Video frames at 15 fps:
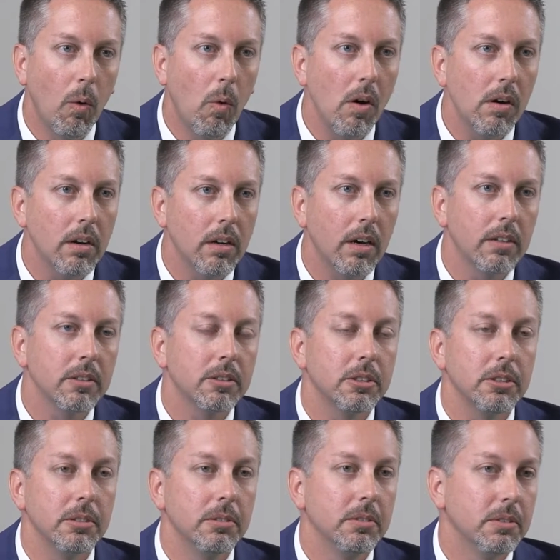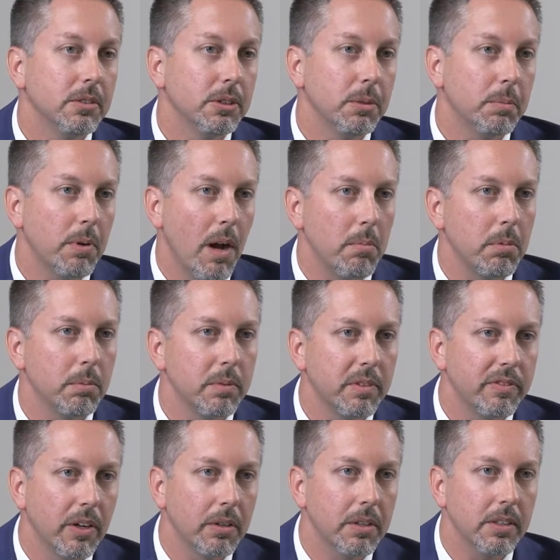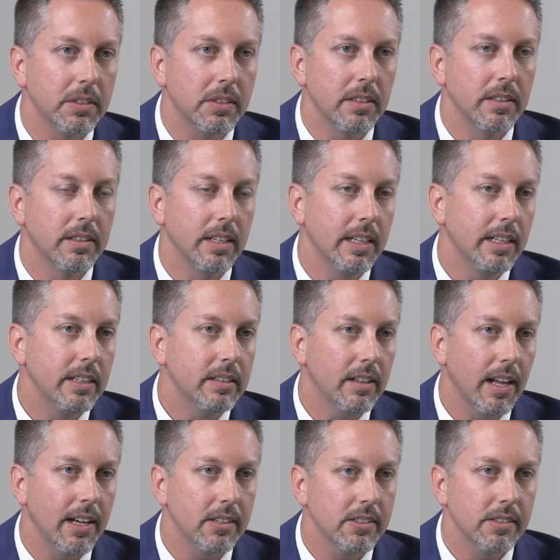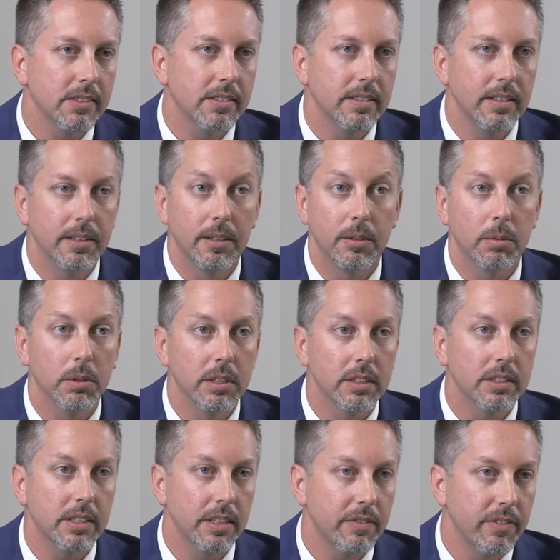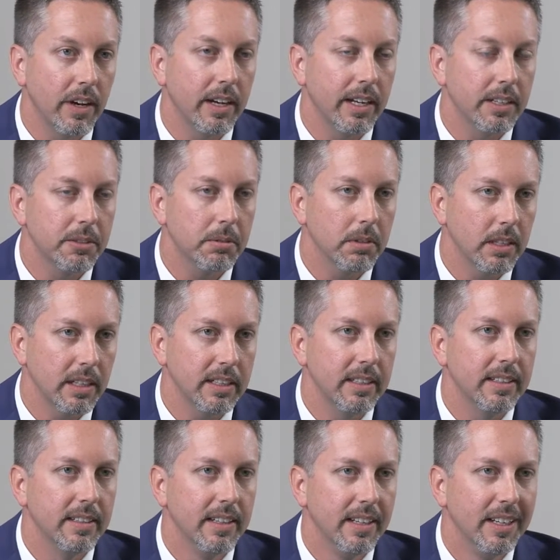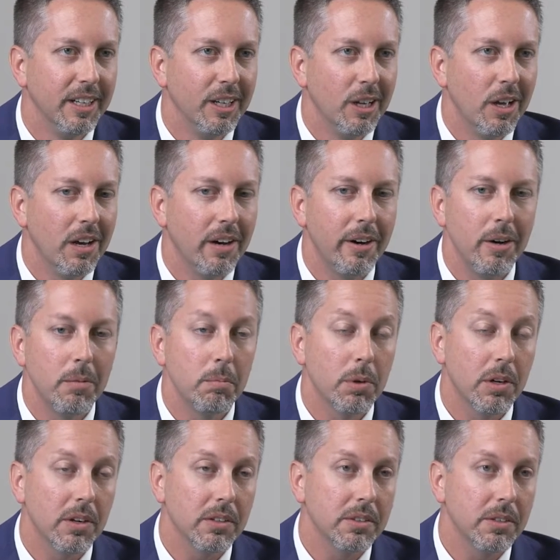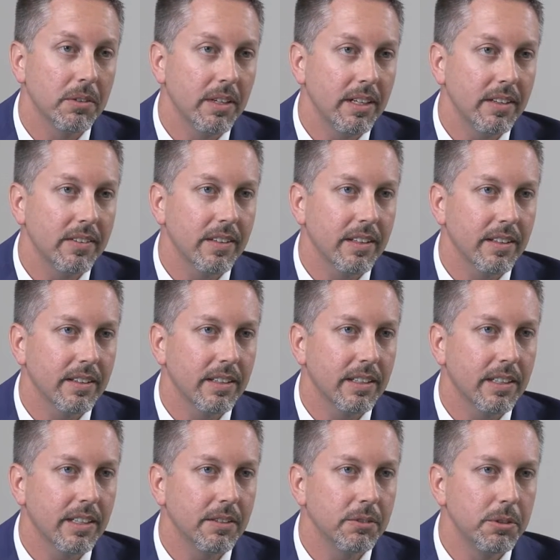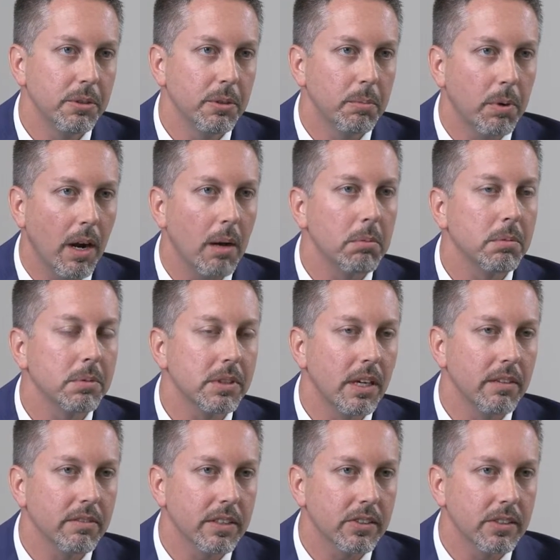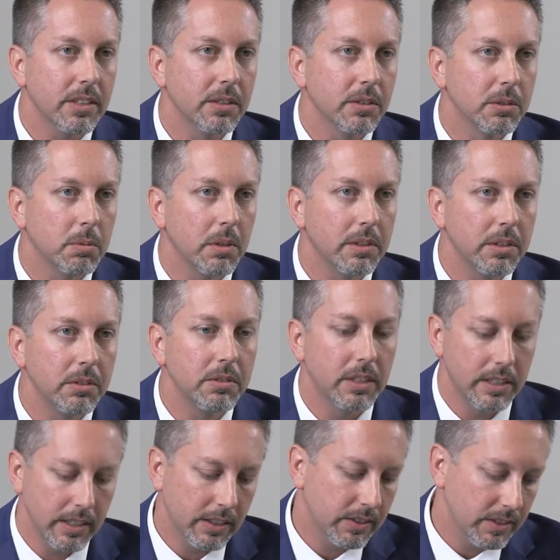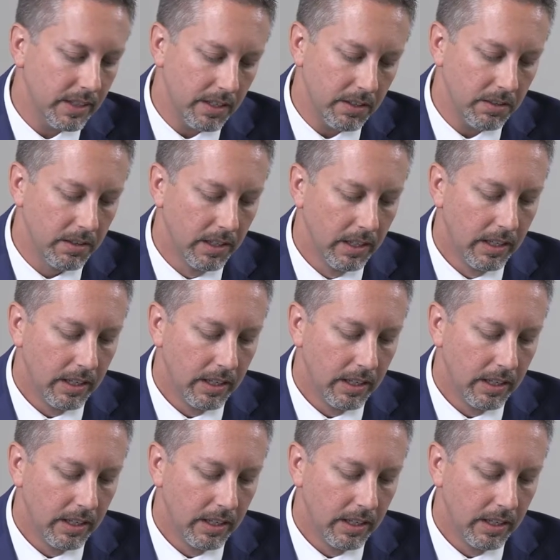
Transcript: Wall College student should probably focus on any classes that are real estate finance related, but also anything that gives you the problem-solving skills while using Excel.